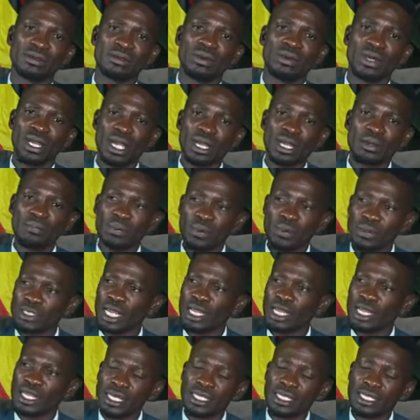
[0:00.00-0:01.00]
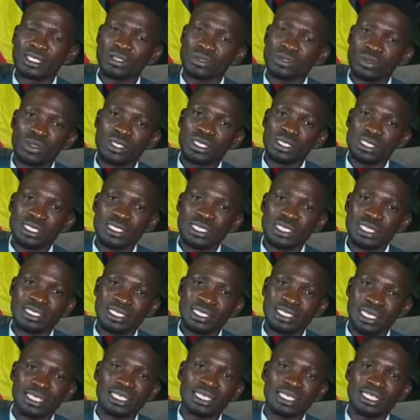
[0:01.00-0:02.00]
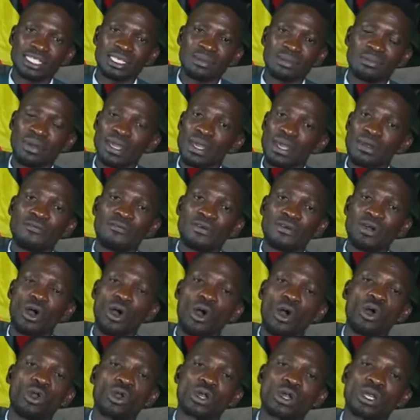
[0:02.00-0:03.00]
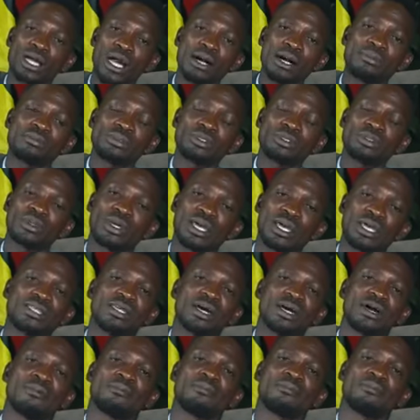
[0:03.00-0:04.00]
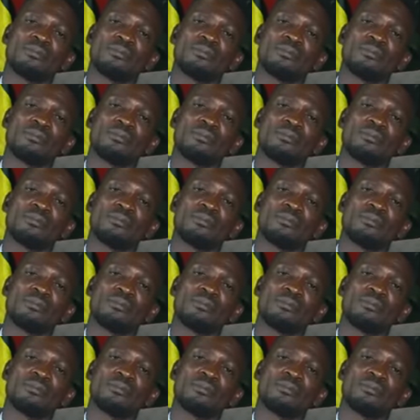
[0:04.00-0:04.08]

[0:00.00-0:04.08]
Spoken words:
We can put an end to this dictatorship if we all come together.